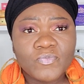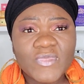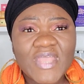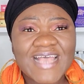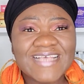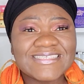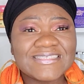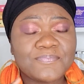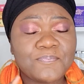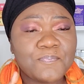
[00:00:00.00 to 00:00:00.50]

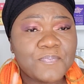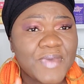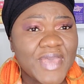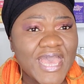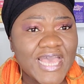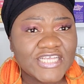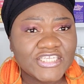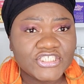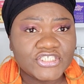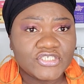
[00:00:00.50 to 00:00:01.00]

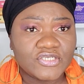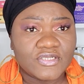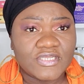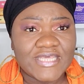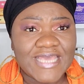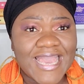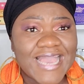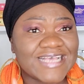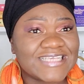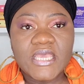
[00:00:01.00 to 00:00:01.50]
Especially
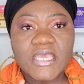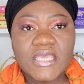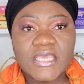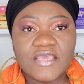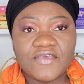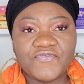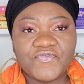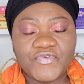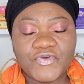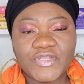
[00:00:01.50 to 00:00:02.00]

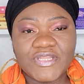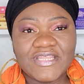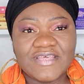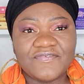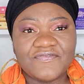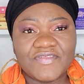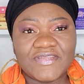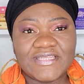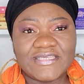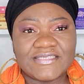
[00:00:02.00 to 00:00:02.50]
if you
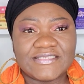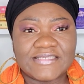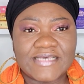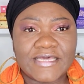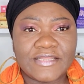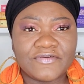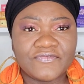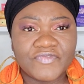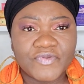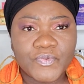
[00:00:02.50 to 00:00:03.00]
live in this
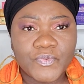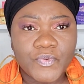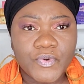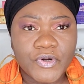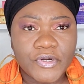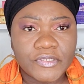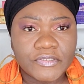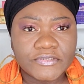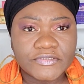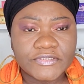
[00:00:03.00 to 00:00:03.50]
side of the
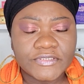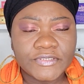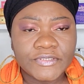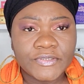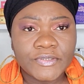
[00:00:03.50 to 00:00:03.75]
world